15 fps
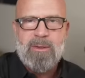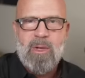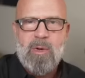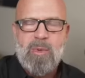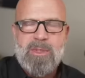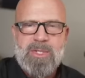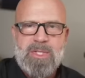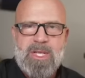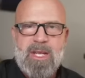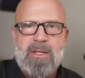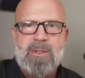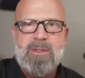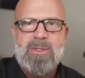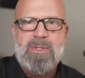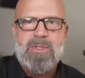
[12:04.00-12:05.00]
lower
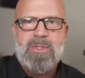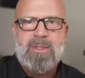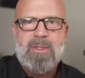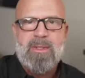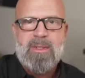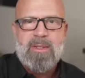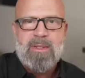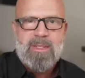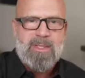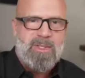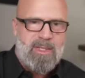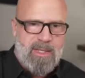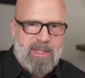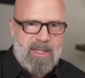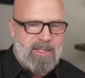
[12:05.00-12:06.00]
standards is
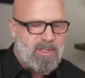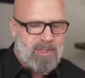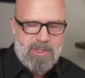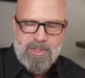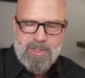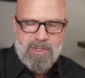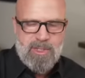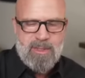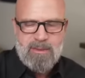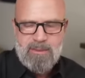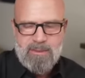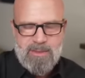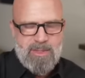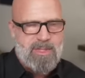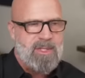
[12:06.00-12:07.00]
going to get you just shit.
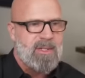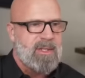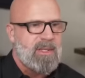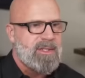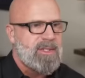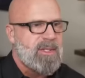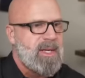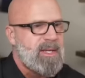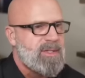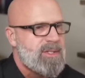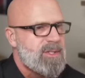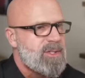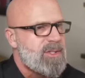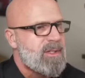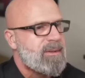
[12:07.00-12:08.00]
It's just going to get you nasty
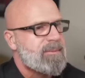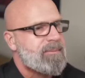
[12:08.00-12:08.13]
shit.